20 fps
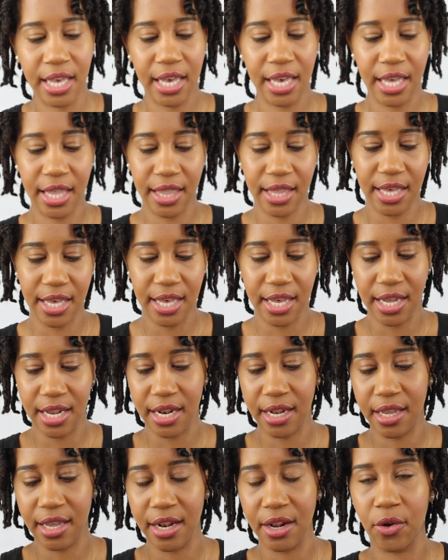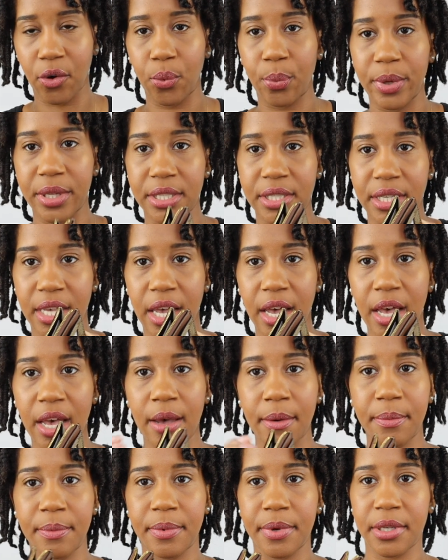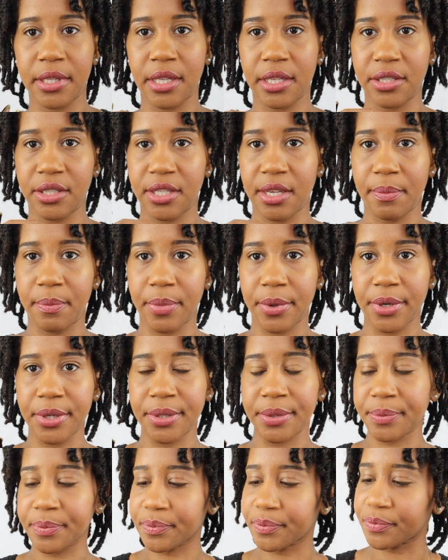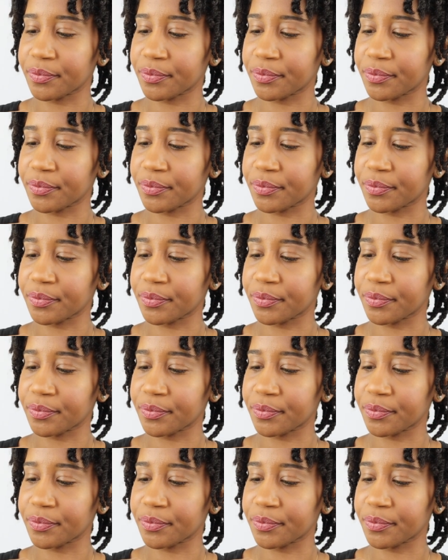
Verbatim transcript: and then it opens up, the zipper